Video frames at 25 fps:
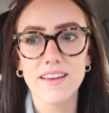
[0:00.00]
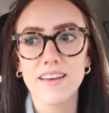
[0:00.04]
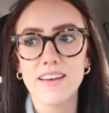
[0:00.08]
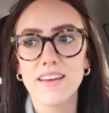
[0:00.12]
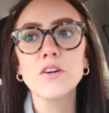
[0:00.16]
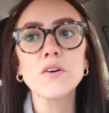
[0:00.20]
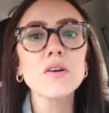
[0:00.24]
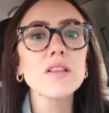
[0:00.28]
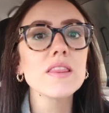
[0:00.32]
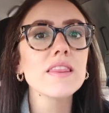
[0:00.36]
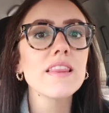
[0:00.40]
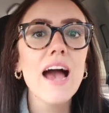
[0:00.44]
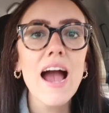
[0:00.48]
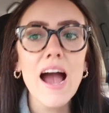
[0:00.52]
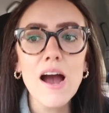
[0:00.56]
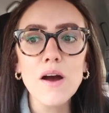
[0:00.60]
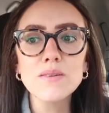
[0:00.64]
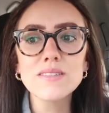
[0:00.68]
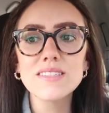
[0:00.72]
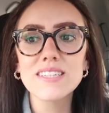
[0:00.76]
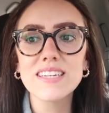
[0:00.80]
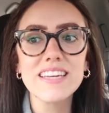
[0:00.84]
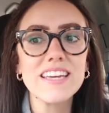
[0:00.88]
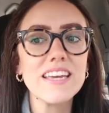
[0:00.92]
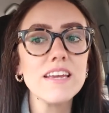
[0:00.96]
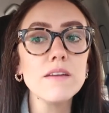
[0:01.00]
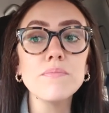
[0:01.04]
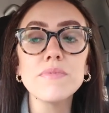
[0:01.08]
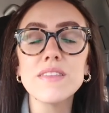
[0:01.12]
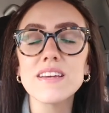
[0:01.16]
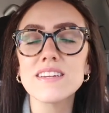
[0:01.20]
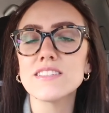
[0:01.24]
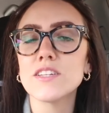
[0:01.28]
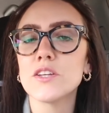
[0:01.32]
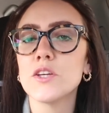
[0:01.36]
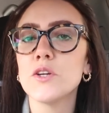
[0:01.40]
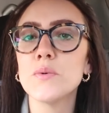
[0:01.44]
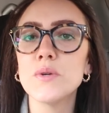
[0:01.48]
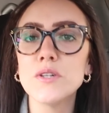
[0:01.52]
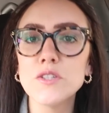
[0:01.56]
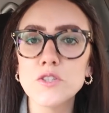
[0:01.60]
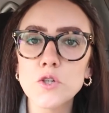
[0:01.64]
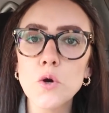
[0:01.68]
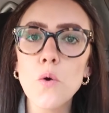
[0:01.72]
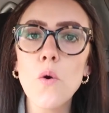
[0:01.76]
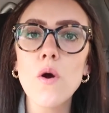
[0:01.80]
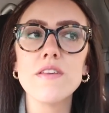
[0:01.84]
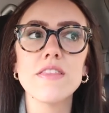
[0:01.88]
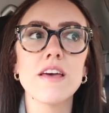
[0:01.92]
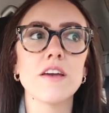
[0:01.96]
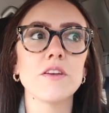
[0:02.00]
You're allowed to keep things that you enjoy,